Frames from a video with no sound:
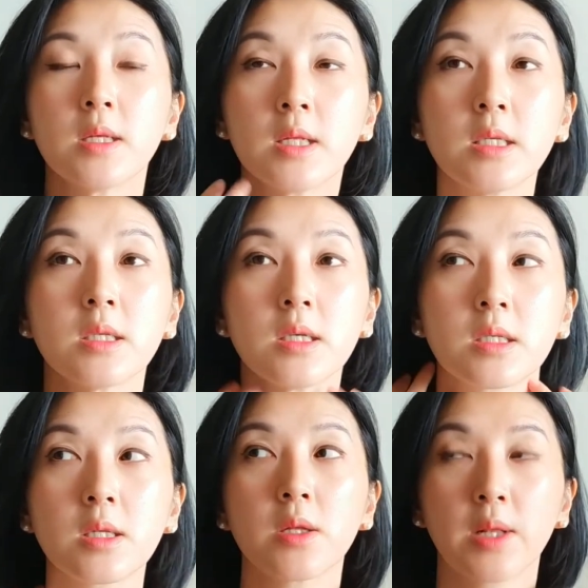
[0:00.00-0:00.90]
this
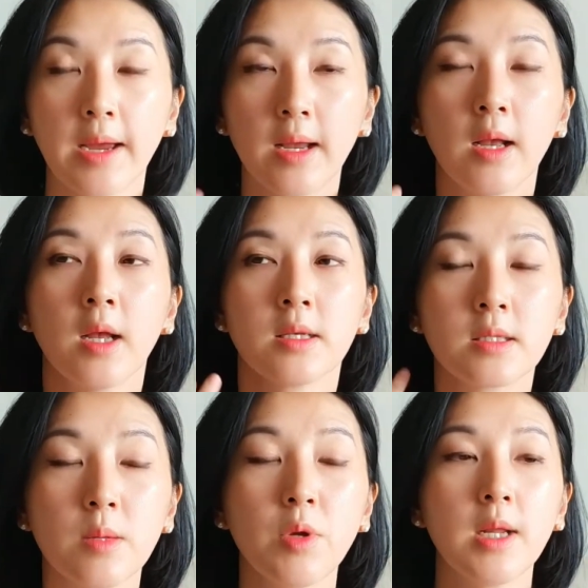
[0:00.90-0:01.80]
is like
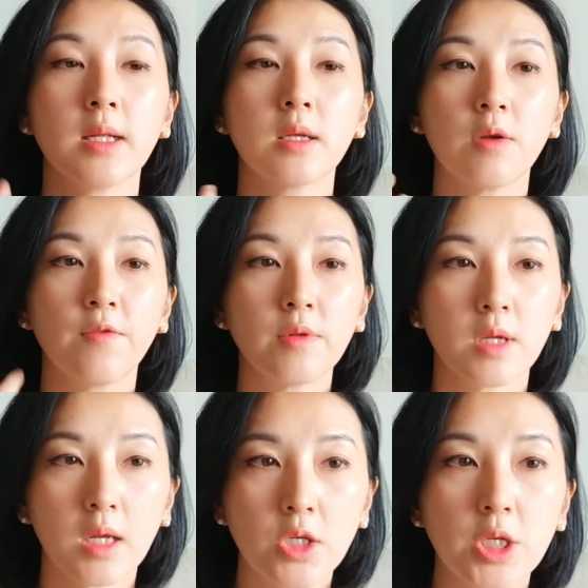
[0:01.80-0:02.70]
stimulated, you feel
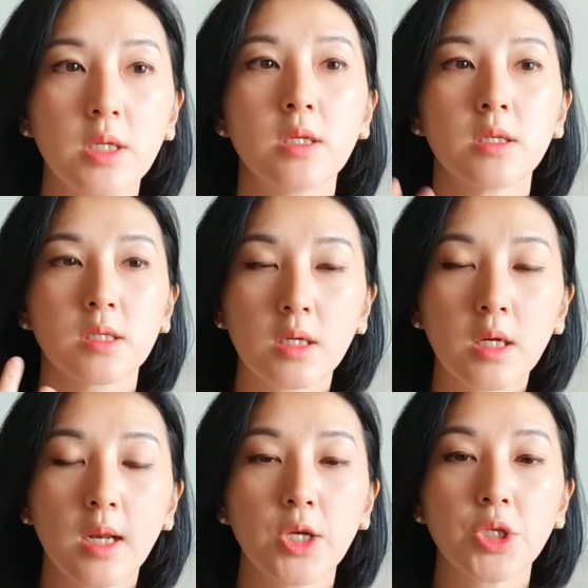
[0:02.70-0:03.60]
the itchiness, the
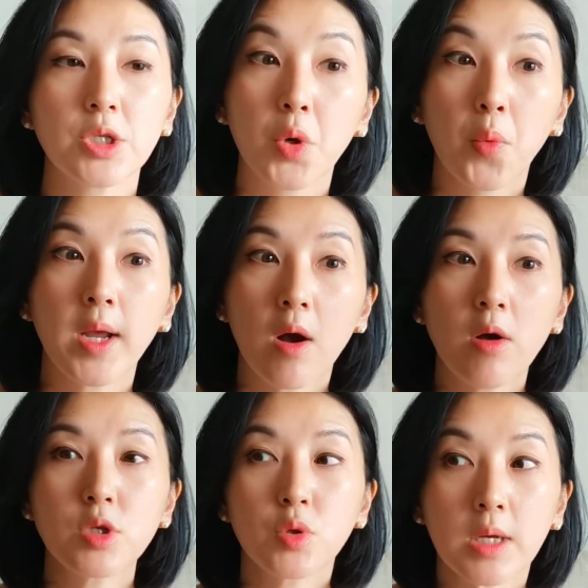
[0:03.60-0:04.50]
circulations going
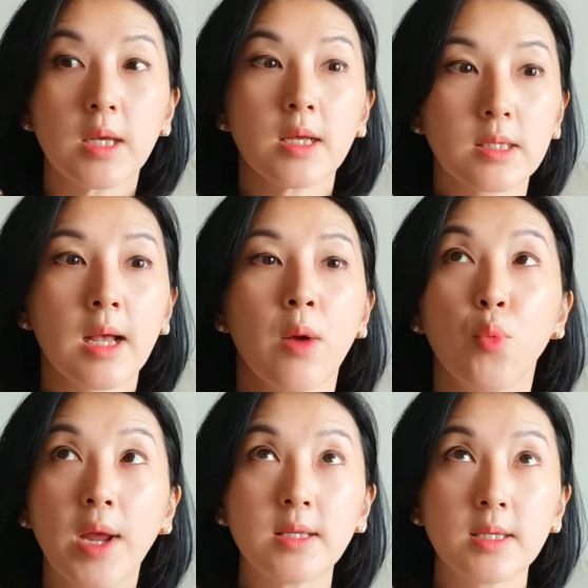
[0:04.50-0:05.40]
on, so it is
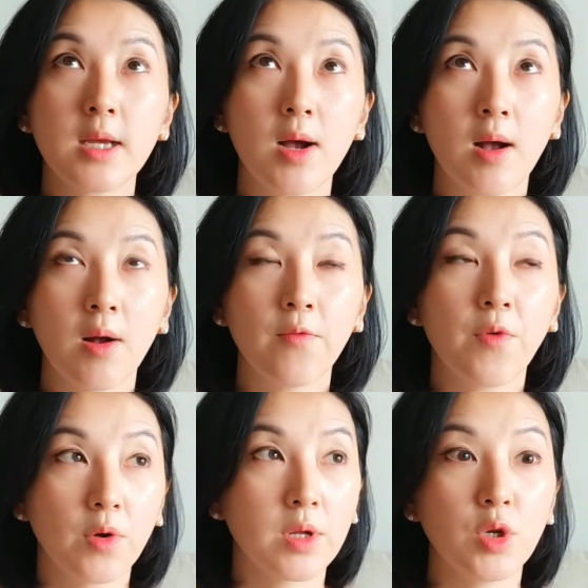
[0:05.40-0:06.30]
waiting
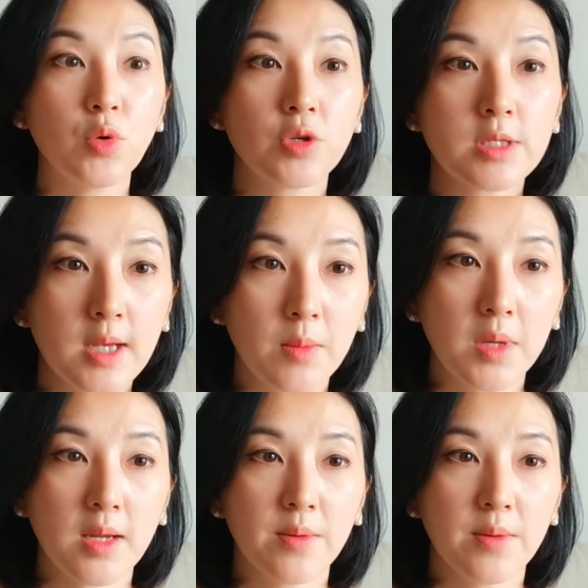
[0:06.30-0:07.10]
for the nutrients come in.